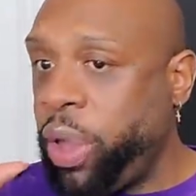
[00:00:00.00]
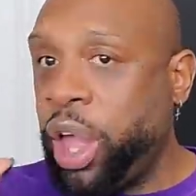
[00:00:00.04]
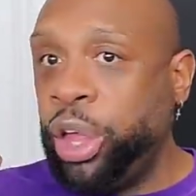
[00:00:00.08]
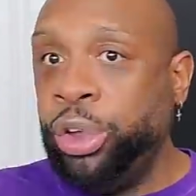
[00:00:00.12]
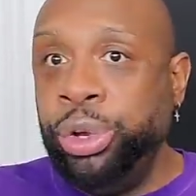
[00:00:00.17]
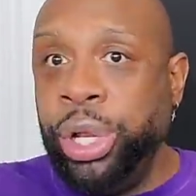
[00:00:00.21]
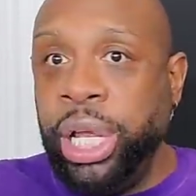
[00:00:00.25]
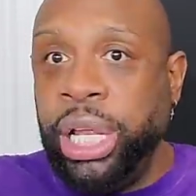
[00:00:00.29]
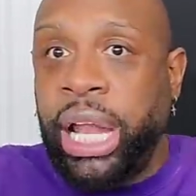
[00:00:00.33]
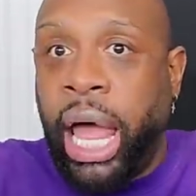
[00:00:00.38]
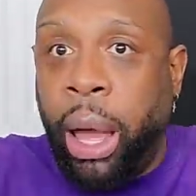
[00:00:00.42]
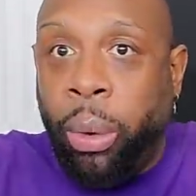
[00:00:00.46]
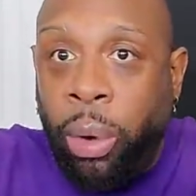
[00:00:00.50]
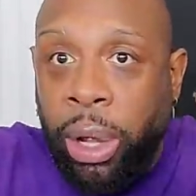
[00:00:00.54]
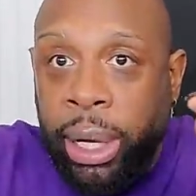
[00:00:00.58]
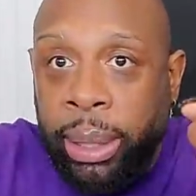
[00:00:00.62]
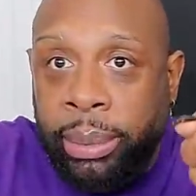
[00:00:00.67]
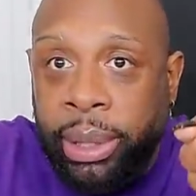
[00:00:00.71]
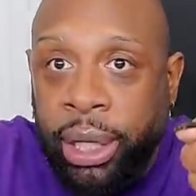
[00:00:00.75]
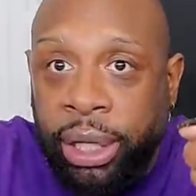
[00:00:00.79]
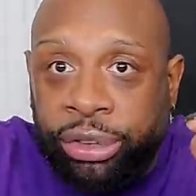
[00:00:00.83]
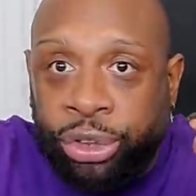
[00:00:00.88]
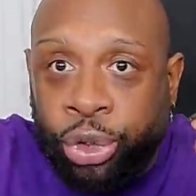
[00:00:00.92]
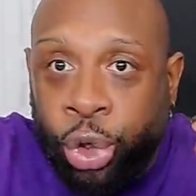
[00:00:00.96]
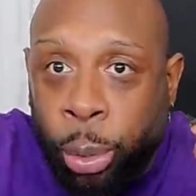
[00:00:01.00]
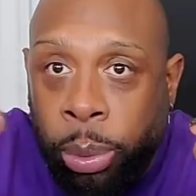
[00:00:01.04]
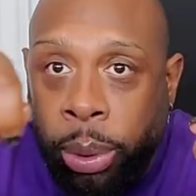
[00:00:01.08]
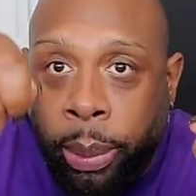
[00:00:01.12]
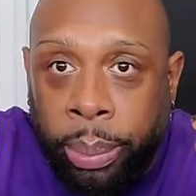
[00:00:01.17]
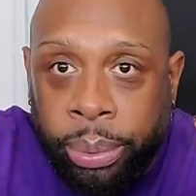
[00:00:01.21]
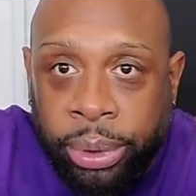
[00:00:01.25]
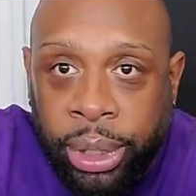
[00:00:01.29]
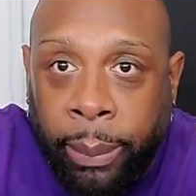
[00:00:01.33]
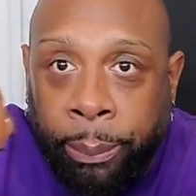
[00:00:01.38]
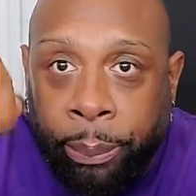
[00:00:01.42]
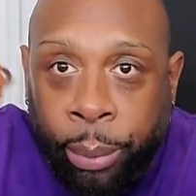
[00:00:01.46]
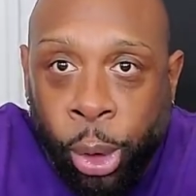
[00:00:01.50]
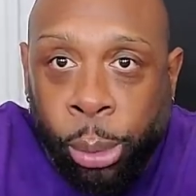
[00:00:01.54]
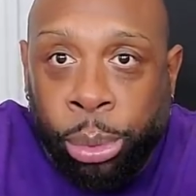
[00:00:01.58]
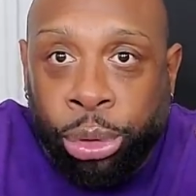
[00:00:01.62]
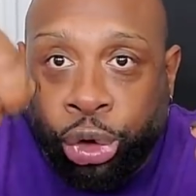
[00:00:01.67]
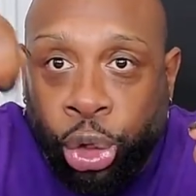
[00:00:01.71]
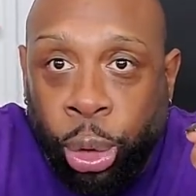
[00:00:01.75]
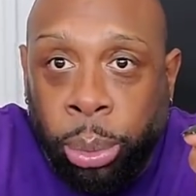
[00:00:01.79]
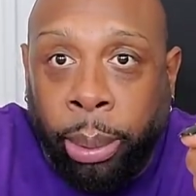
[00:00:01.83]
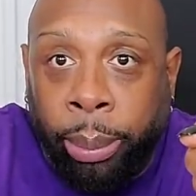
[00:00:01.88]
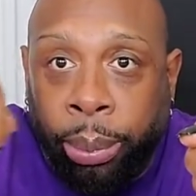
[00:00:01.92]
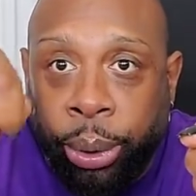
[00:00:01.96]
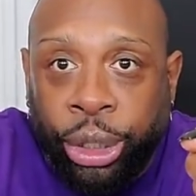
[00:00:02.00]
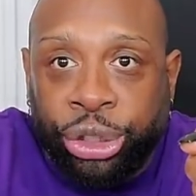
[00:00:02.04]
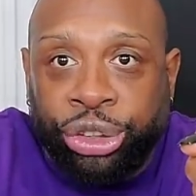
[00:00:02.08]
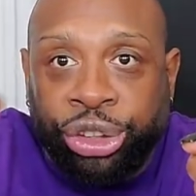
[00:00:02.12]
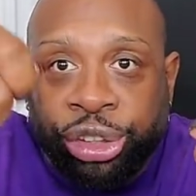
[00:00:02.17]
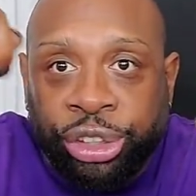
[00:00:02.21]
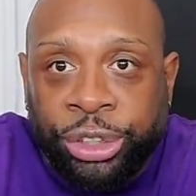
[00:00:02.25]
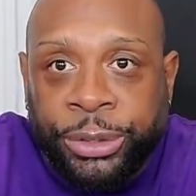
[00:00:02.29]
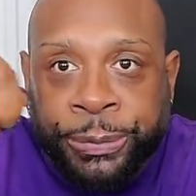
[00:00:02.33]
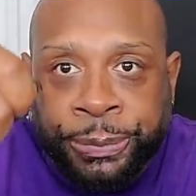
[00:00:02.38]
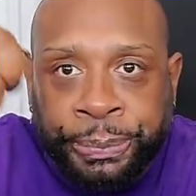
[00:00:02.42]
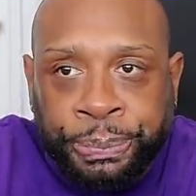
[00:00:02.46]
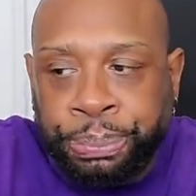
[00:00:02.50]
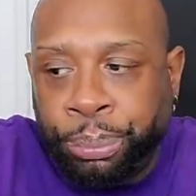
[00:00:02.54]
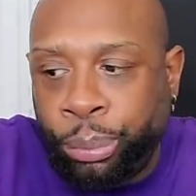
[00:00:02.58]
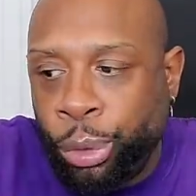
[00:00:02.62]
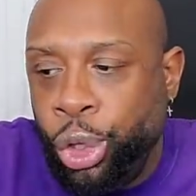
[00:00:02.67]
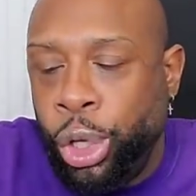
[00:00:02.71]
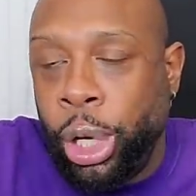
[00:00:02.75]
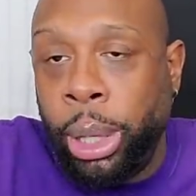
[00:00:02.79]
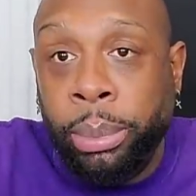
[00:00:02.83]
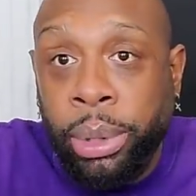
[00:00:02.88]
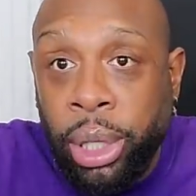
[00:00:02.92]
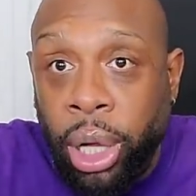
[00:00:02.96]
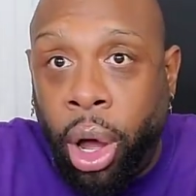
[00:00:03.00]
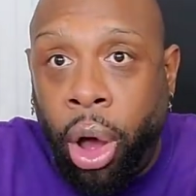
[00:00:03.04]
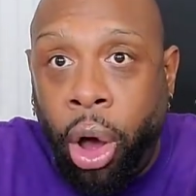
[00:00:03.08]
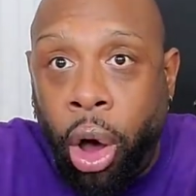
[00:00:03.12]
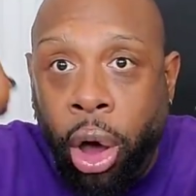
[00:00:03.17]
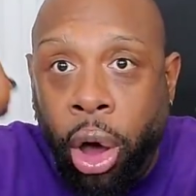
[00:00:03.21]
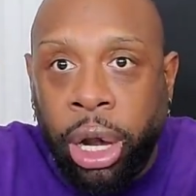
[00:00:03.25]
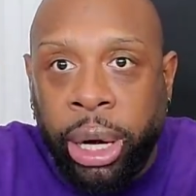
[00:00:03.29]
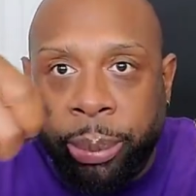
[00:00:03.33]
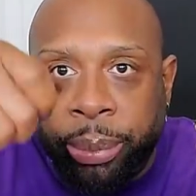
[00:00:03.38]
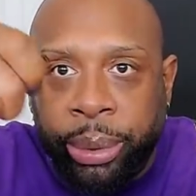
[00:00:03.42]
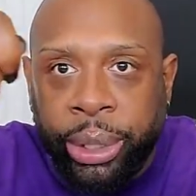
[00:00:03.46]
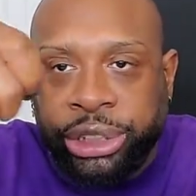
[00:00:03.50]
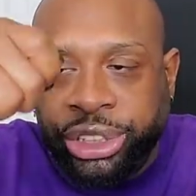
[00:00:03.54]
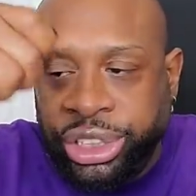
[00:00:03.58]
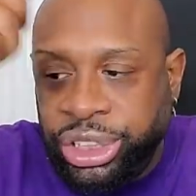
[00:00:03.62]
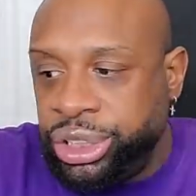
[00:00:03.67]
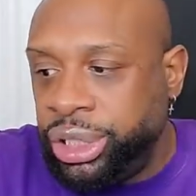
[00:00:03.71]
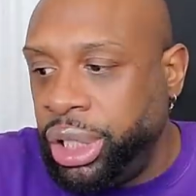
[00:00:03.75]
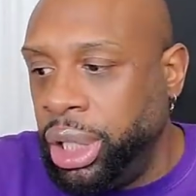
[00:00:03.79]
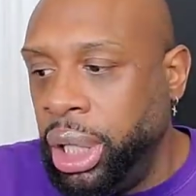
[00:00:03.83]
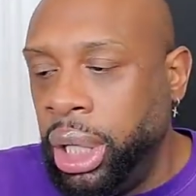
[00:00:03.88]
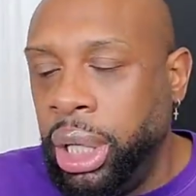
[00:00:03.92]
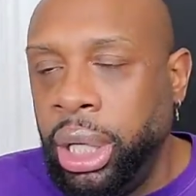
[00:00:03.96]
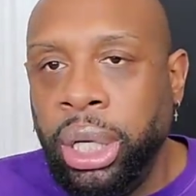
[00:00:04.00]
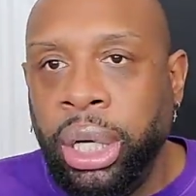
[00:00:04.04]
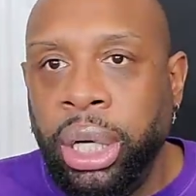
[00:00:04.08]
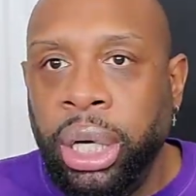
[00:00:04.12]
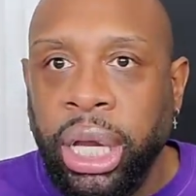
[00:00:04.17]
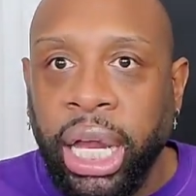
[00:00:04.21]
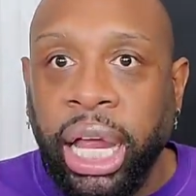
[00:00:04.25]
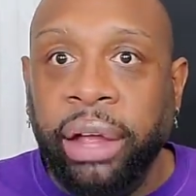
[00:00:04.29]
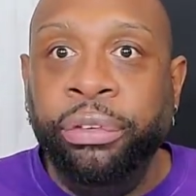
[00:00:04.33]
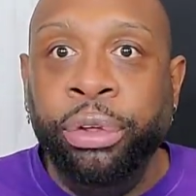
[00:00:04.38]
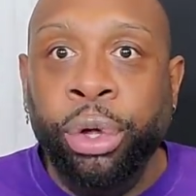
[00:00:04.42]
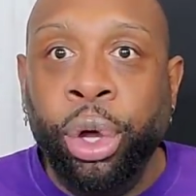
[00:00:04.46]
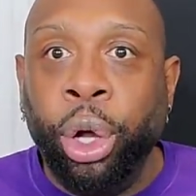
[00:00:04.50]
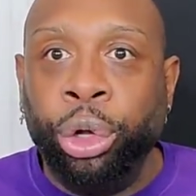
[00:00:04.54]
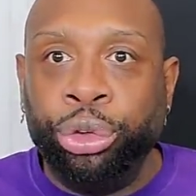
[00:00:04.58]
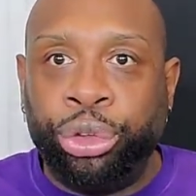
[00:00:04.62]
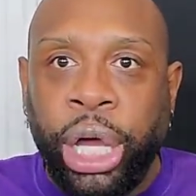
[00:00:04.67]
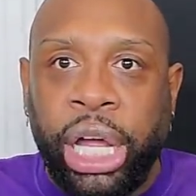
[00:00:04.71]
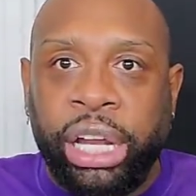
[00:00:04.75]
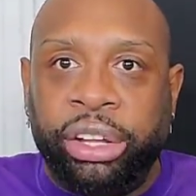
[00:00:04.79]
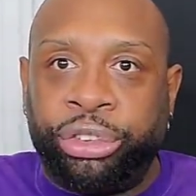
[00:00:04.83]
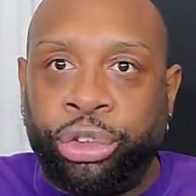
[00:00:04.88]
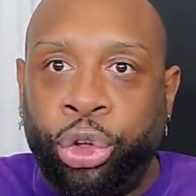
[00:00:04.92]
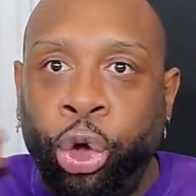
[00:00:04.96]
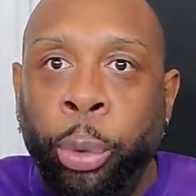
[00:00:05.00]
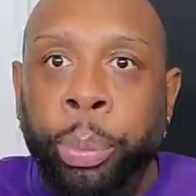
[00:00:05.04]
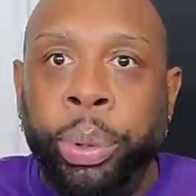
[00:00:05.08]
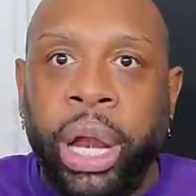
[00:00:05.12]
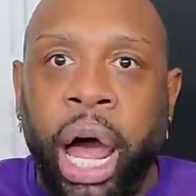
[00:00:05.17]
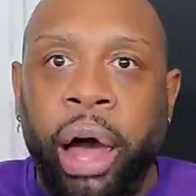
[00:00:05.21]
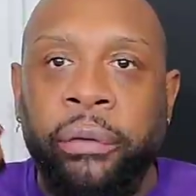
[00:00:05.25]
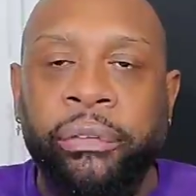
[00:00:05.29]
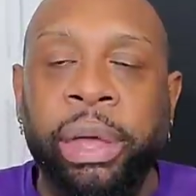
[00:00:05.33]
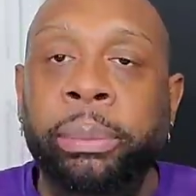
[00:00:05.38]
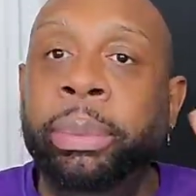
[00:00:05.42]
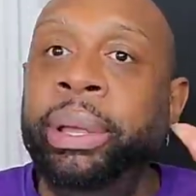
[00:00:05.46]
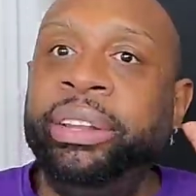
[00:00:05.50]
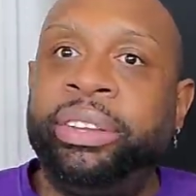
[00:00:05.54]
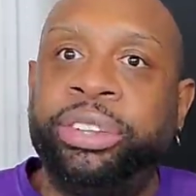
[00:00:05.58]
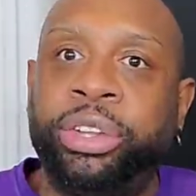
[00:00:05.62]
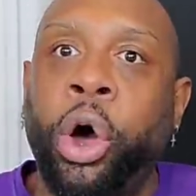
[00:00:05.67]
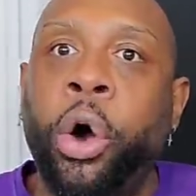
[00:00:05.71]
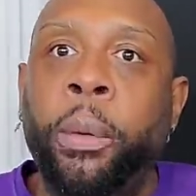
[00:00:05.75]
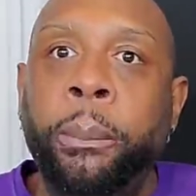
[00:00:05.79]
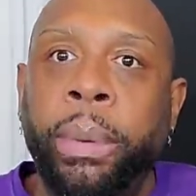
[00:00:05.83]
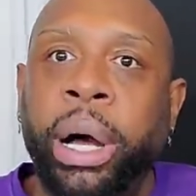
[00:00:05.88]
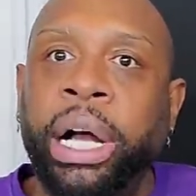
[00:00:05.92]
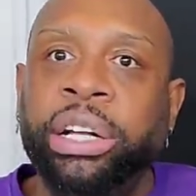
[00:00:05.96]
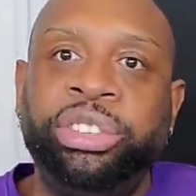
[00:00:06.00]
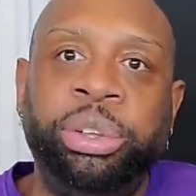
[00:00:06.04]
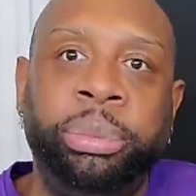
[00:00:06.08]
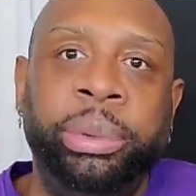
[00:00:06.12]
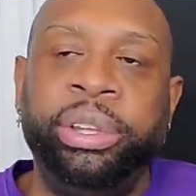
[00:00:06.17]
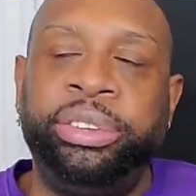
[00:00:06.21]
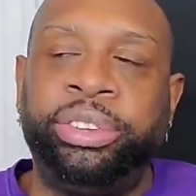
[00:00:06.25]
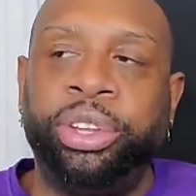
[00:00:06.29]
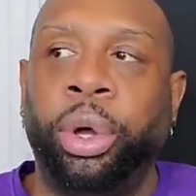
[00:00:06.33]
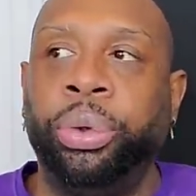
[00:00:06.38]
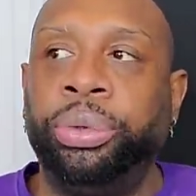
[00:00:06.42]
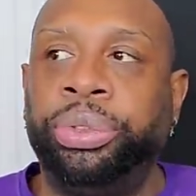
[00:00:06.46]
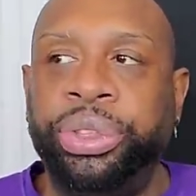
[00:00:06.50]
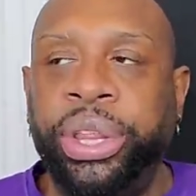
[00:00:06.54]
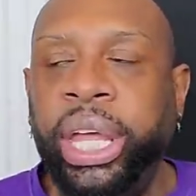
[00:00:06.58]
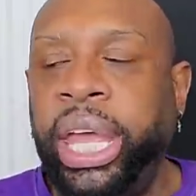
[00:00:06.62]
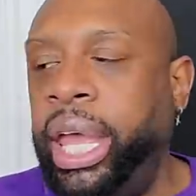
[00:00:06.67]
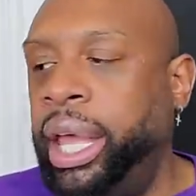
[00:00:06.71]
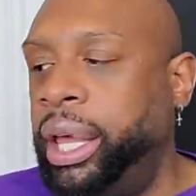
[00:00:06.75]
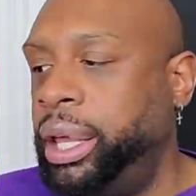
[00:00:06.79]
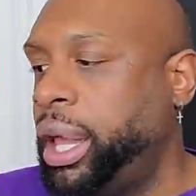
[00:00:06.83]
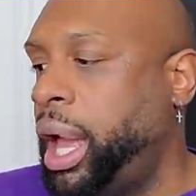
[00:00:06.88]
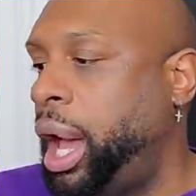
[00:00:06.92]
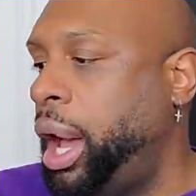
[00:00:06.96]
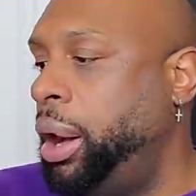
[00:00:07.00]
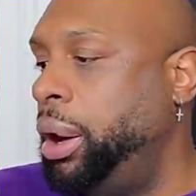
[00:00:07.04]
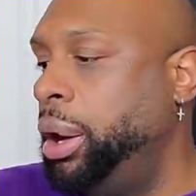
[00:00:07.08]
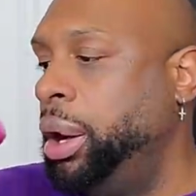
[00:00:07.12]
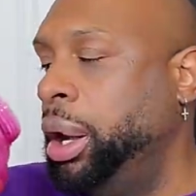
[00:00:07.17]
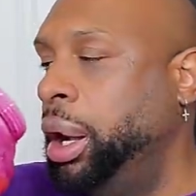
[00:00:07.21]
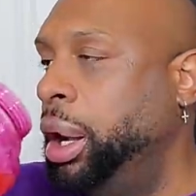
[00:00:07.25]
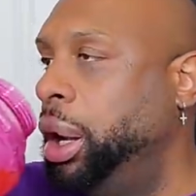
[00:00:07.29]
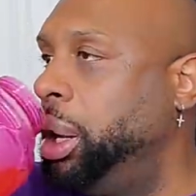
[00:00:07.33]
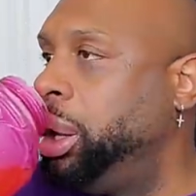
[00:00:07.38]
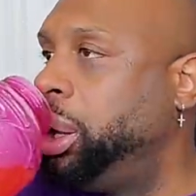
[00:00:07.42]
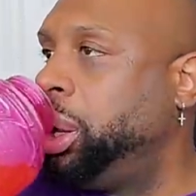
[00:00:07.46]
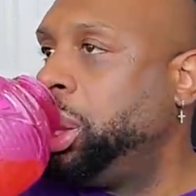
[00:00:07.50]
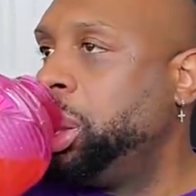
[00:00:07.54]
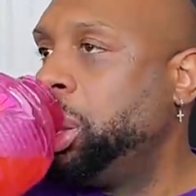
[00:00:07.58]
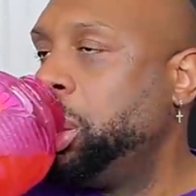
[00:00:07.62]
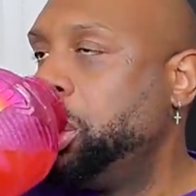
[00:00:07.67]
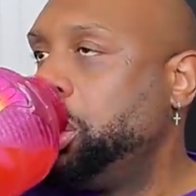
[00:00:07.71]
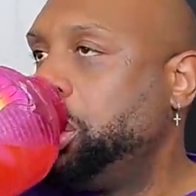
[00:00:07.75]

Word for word: You need like one of them little scoop, the poop scooper brushes. You know them little harder brushes. If you're gonna try to scoop it off, it'd be so much, it'd be so thick, y'all. Oh.